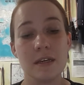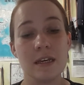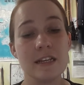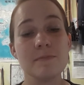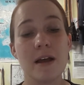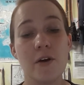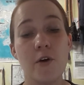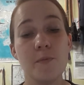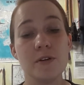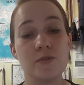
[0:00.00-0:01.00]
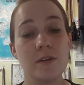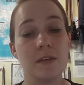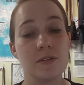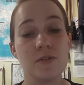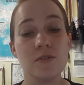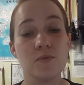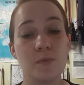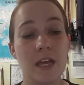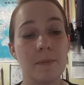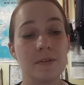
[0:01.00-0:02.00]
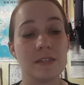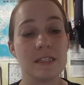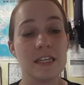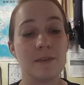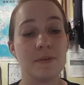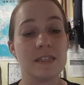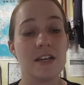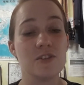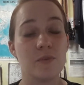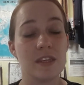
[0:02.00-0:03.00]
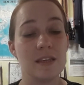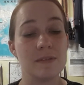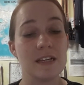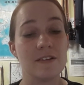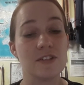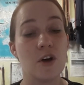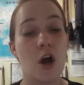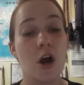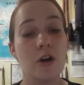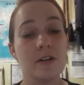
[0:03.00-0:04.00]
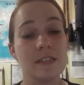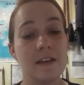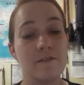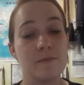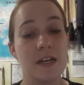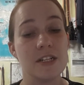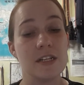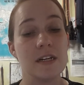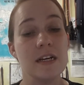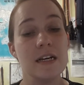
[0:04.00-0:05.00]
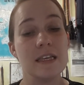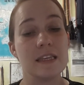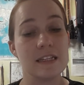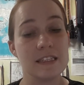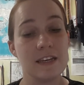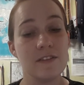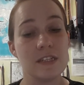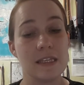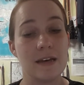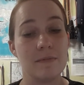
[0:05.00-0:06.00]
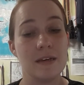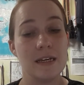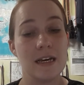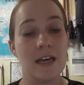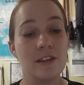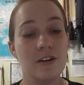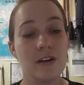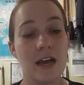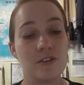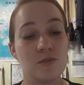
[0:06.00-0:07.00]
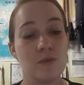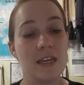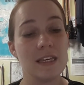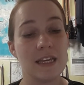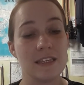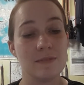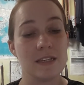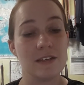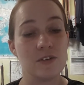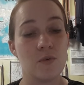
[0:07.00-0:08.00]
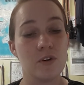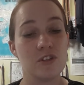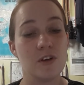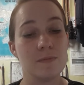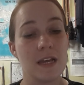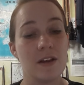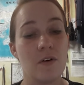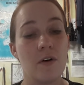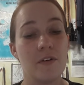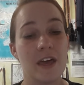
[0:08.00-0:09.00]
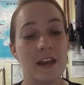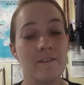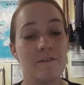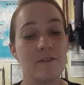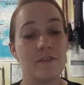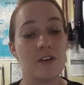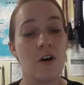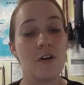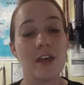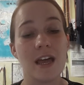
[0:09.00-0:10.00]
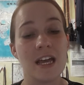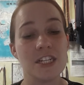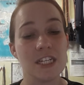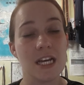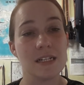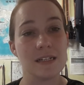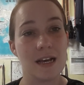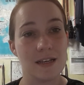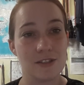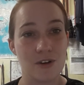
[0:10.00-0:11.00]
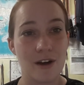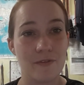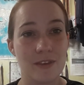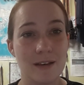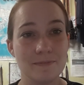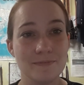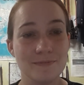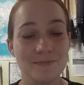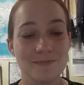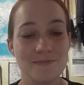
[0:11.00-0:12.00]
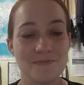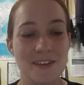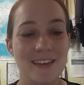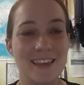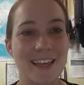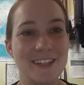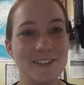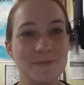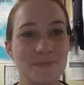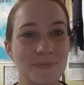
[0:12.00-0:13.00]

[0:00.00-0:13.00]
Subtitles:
It is my hope and dream that students will be able to see the potential within themselves to harness the information that is given to them and learn how to regulate themselves in order to obtain all that education has to offer them. Thank you.